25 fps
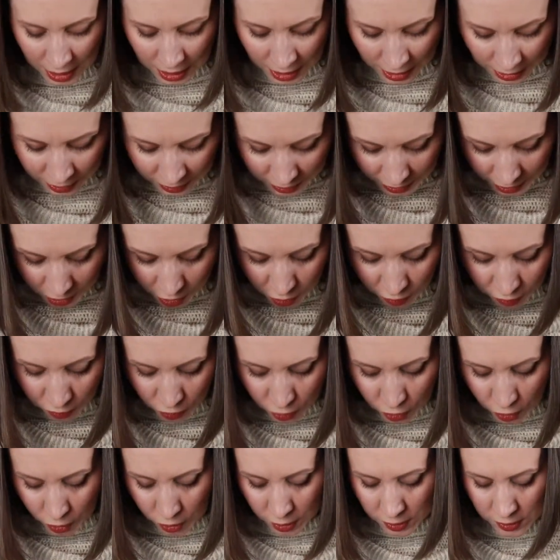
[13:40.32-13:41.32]
And then of
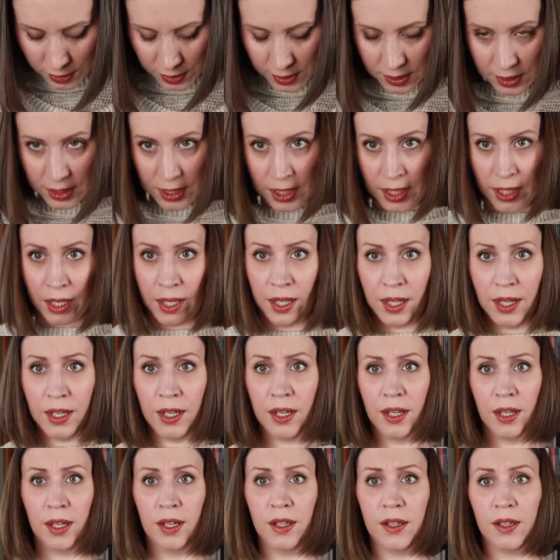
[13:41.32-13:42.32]
course
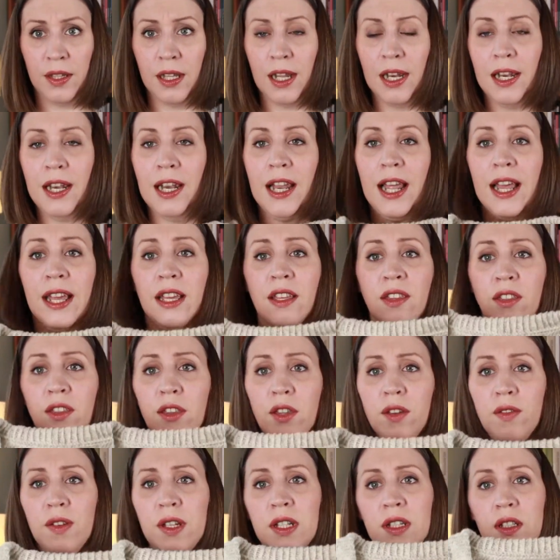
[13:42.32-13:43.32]
the length
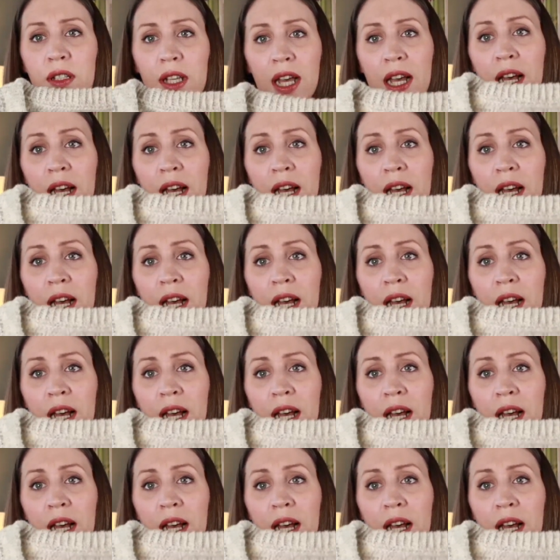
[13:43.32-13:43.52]
of it